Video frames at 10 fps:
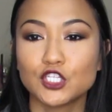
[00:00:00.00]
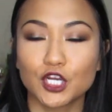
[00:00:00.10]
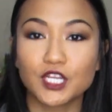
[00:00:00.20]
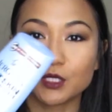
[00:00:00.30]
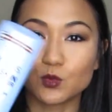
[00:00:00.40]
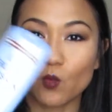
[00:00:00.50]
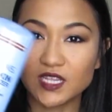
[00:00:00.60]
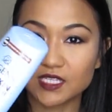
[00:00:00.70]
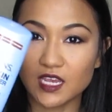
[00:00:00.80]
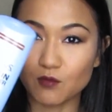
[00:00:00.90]
Jergens
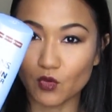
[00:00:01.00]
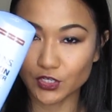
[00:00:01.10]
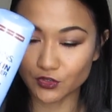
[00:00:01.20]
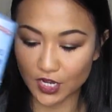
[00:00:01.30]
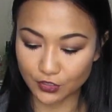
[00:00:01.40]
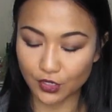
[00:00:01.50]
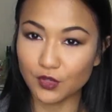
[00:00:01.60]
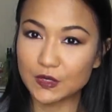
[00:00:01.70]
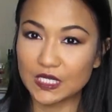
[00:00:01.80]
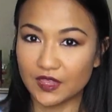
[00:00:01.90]
Wet Skin Moisturizer.
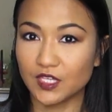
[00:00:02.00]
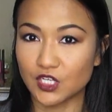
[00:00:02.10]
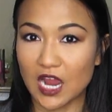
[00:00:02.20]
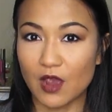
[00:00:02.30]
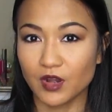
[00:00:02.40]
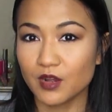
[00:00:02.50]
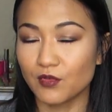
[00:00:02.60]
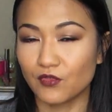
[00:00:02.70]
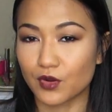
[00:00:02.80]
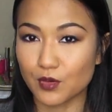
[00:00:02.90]
You use it in the shower
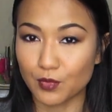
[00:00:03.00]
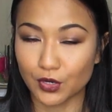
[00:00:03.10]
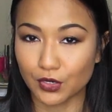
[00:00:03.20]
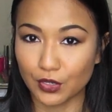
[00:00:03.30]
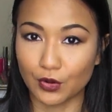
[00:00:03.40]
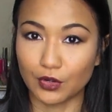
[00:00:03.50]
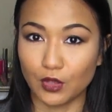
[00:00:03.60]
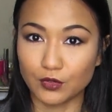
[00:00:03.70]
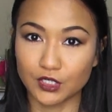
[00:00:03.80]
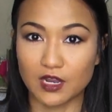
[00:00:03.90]
before you put your
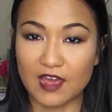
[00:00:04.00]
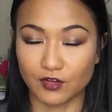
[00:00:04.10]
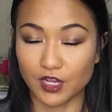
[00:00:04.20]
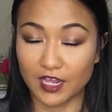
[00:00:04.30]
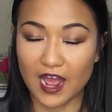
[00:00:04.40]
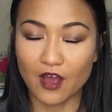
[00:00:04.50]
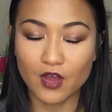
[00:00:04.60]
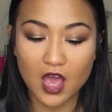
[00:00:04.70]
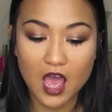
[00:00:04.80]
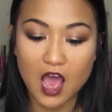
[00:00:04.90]
lotion after you get
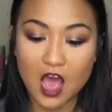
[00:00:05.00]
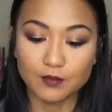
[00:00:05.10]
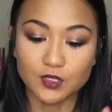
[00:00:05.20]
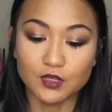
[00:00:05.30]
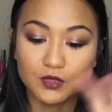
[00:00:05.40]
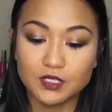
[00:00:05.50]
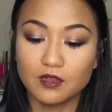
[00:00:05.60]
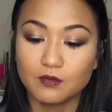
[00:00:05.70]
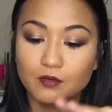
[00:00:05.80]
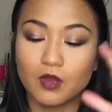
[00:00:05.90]
out. Um, so use
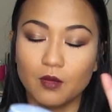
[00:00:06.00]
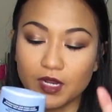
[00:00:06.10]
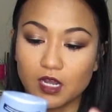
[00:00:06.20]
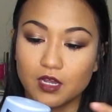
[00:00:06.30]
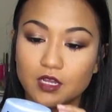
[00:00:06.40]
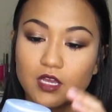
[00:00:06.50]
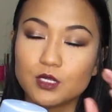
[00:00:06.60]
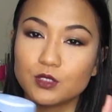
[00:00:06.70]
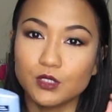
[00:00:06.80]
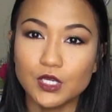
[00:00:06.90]
it, oh my god.
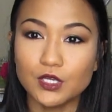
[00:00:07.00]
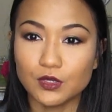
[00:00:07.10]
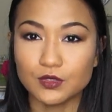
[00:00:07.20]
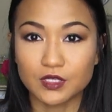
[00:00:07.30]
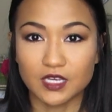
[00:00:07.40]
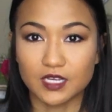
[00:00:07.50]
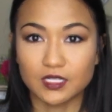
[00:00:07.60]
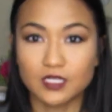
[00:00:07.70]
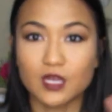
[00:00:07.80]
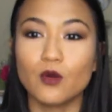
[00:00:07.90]
So you use
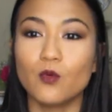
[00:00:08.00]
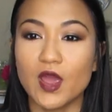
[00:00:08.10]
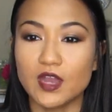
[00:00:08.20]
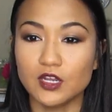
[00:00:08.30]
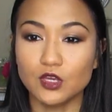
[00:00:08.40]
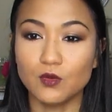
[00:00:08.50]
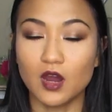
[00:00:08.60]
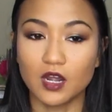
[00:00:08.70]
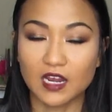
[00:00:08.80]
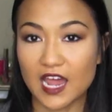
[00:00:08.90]
this when you
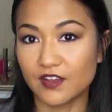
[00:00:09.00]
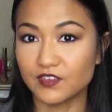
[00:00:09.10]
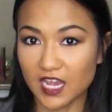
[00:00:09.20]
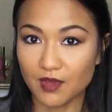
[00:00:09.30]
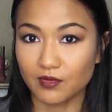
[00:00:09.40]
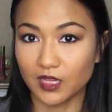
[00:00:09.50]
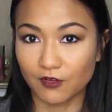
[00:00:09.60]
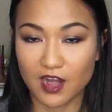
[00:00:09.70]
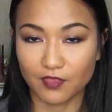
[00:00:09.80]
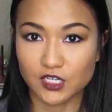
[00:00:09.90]
are kind of damp, like
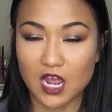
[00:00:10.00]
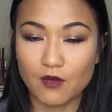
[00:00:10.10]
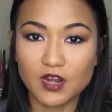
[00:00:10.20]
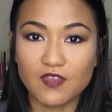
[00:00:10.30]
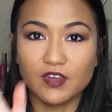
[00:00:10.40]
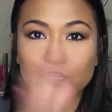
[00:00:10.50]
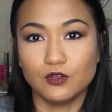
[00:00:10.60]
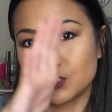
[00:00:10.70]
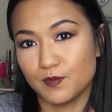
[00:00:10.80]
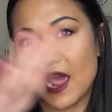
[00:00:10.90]
right out of the shower, and then you
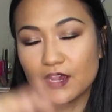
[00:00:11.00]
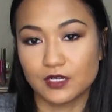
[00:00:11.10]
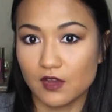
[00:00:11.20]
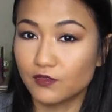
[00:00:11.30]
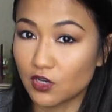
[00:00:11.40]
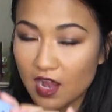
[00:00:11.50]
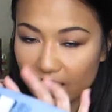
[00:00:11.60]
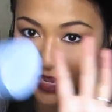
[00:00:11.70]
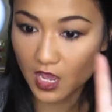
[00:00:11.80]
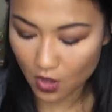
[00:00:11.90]
just pat yourself
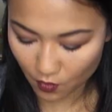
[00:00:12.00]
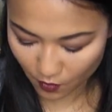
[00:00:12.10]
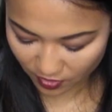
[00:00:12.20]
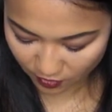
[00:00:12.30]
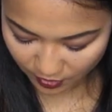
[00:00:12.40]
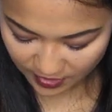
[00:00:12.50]
dry with your